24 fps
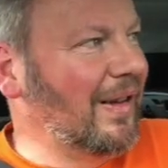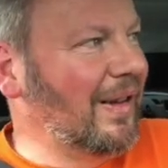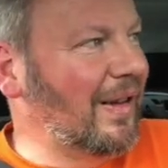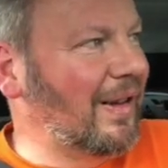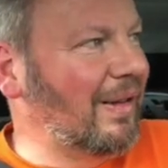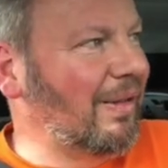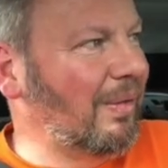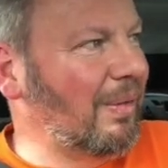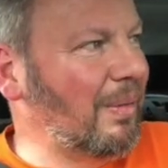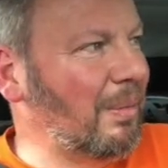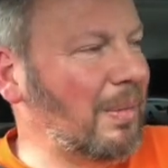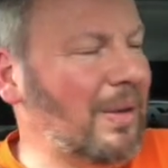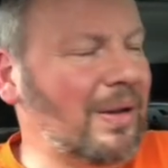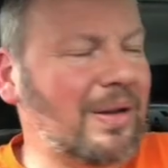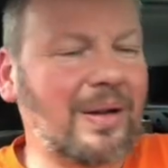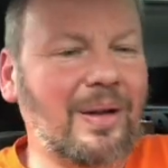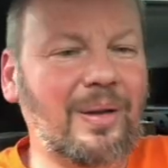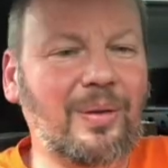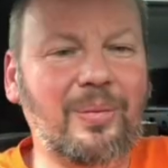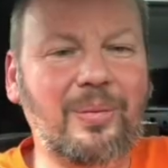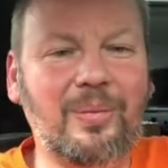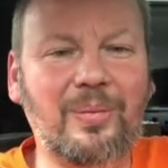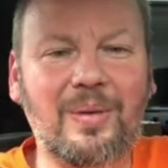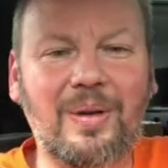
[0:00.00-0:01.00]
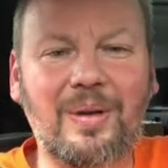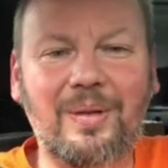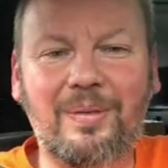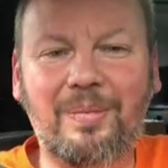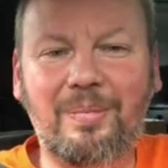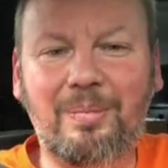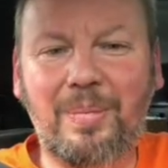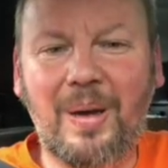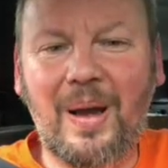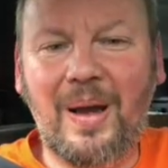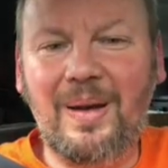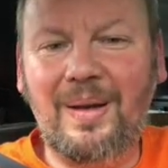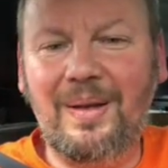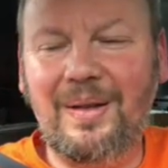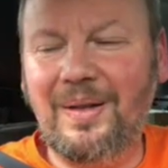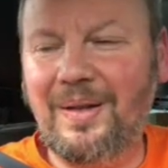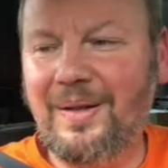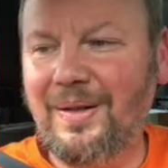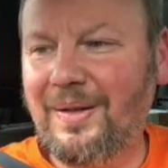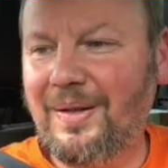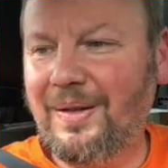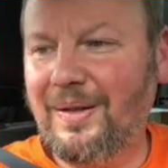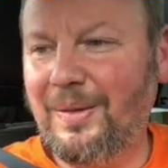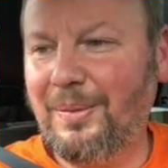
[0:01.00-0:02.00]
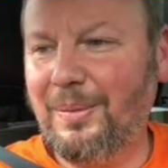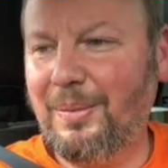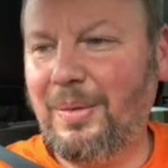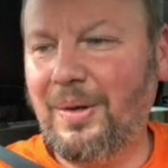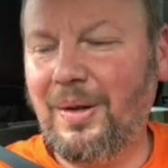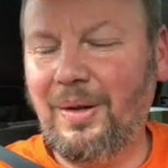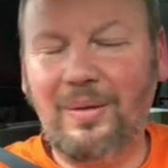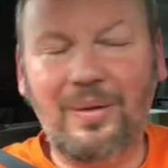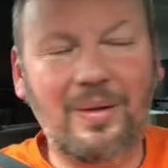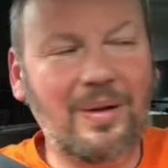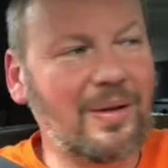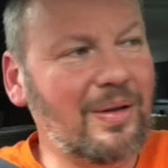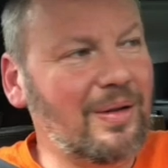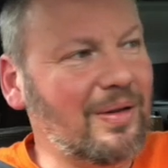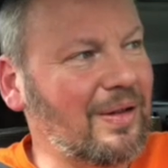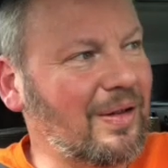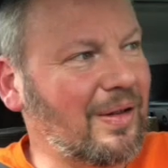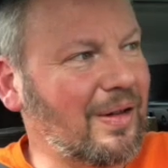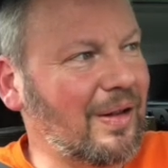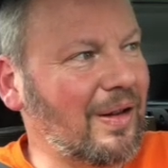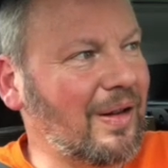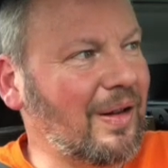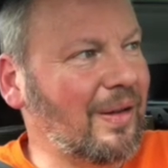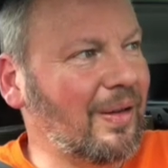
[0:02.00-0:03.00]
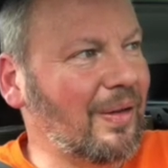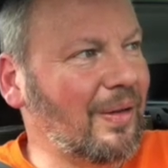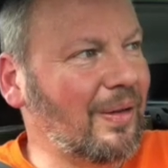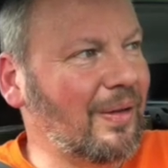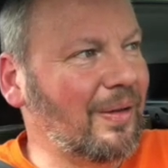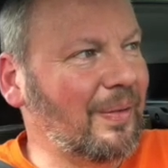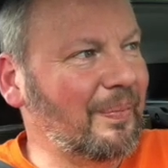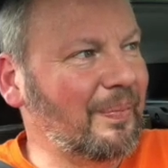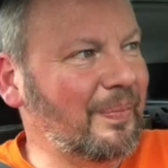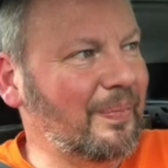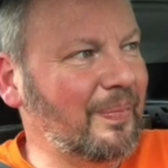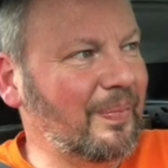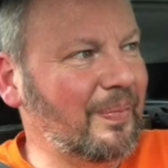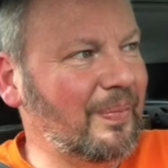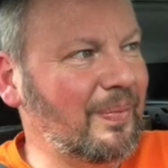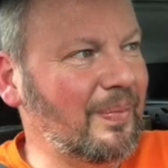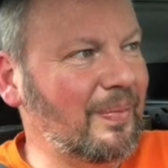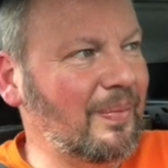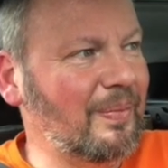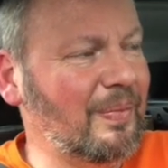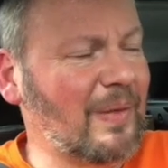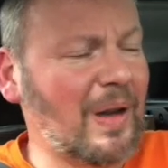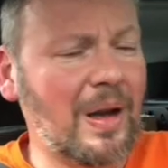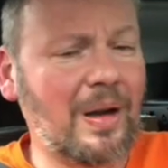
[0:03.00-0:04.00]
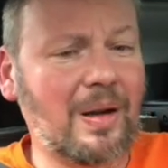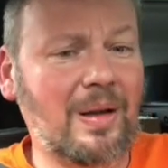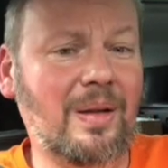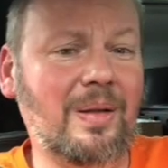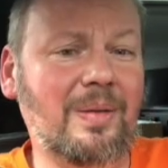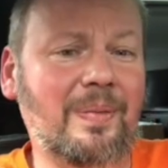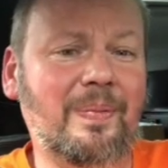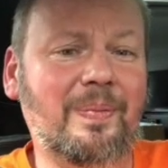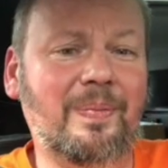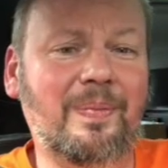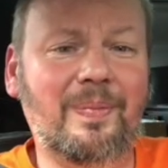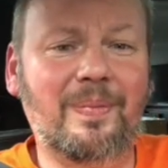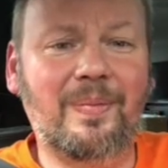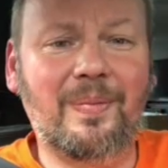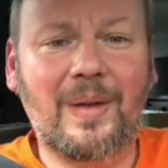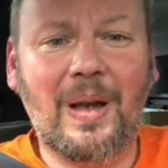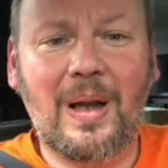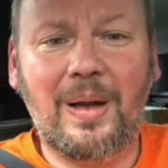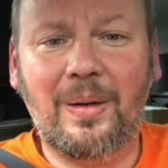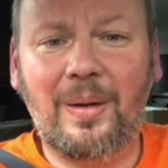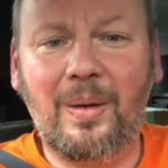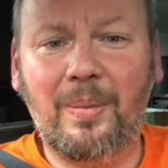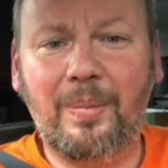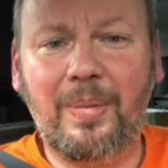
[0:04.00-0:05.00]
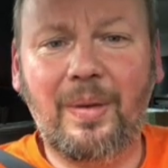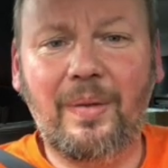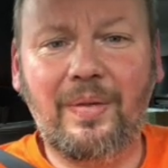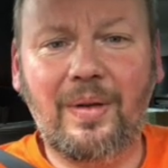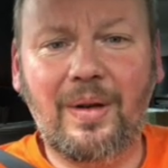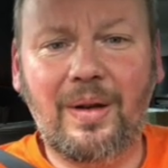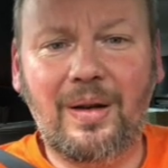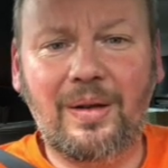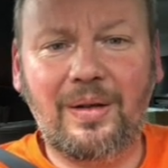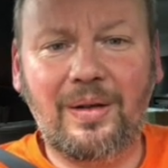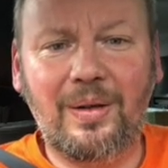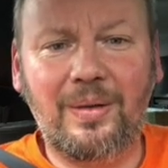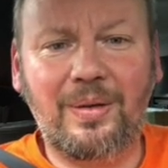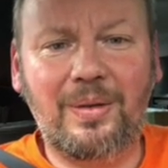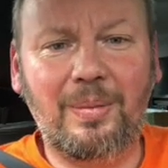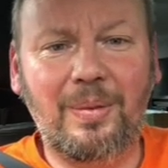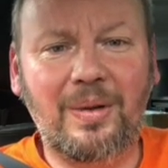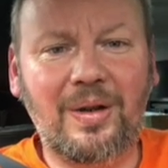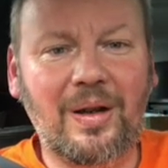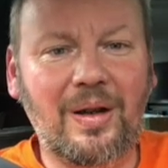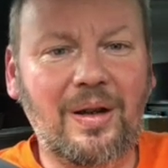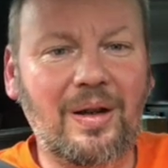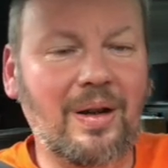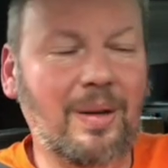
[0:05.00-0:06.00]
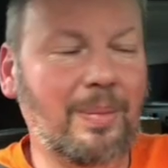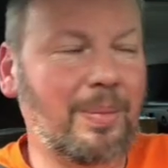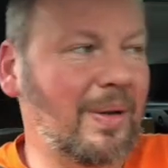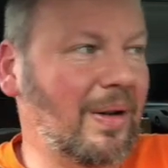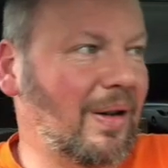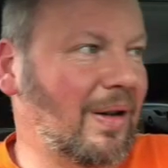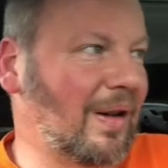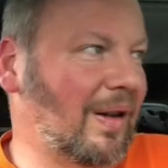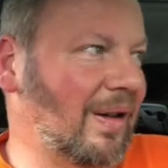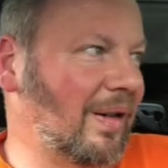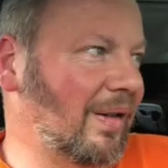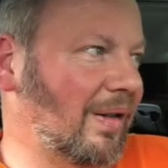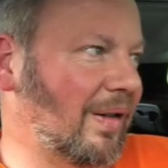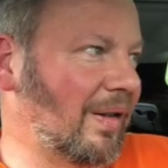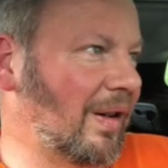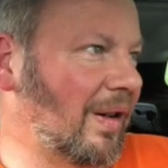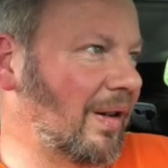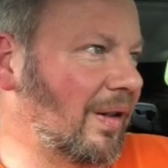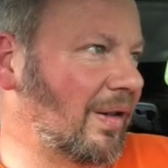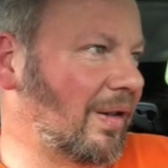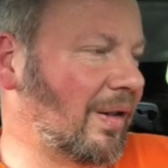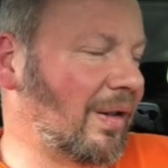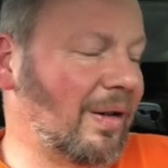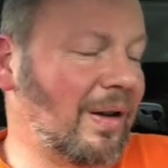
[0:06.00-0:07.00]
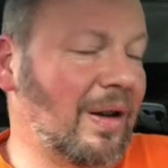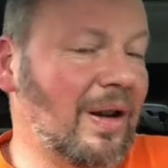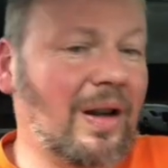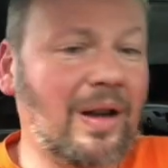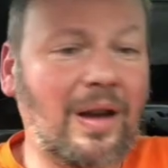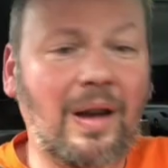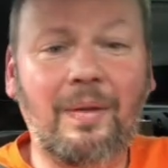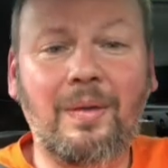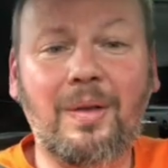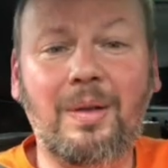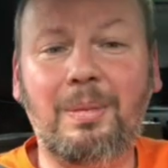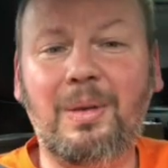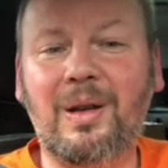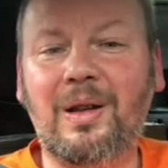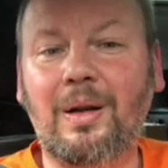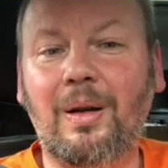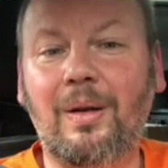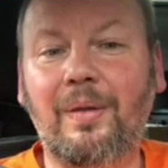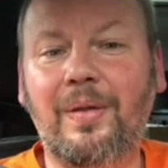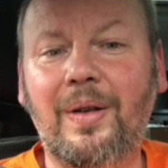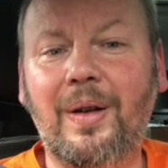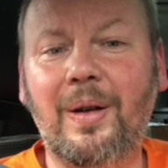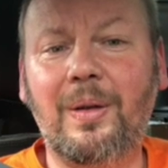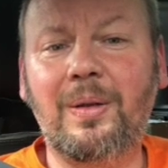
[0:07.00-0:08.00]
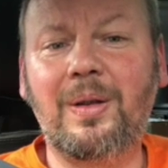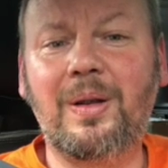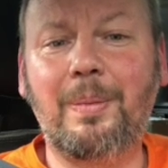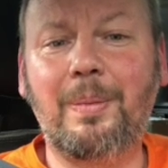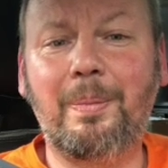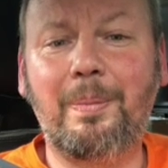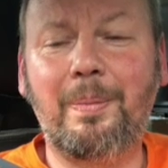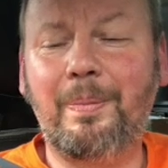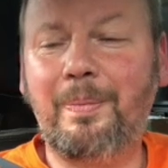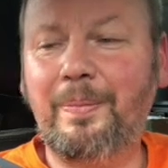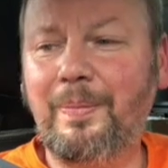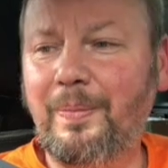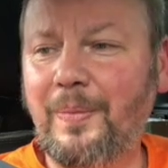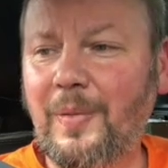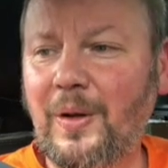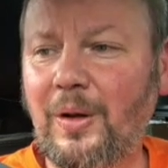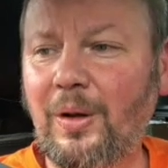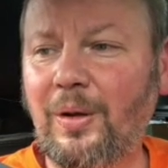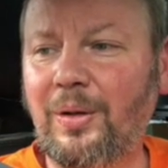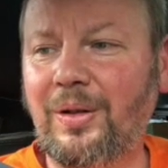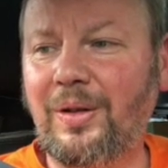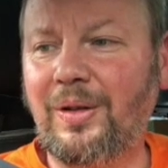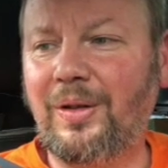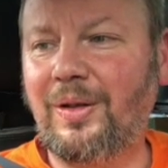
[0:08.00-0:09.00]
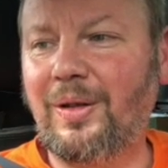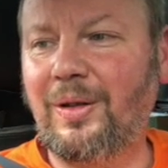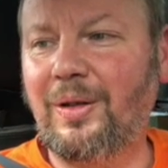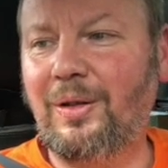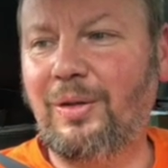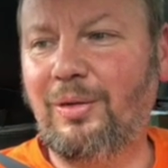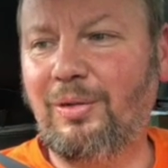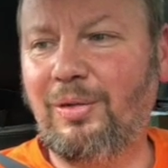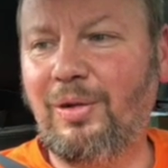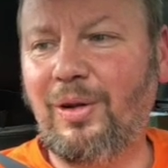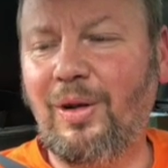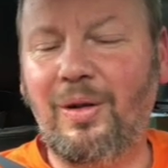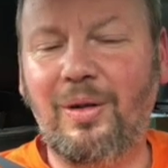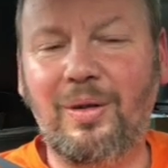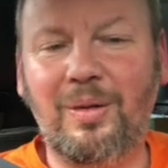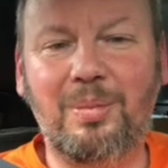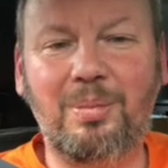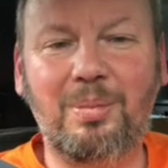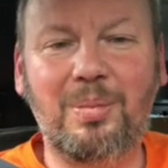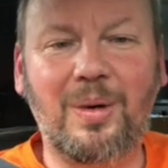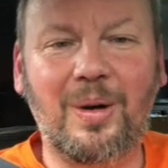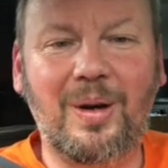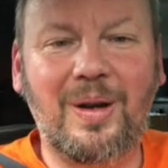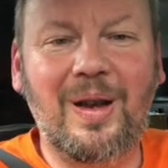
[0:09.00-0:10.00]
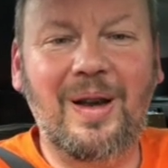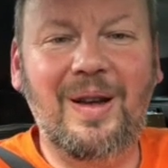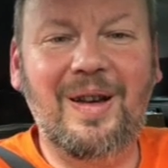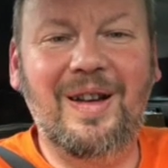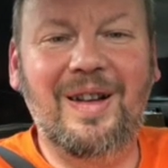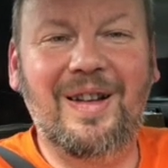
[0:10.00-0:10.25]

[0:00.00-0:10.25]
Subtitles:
covering myself with paint and whatnot, and I thought, nah. I'll not bother. I'll do some tidying up in day instead. So, covering myself in loads of dust and grot and muck.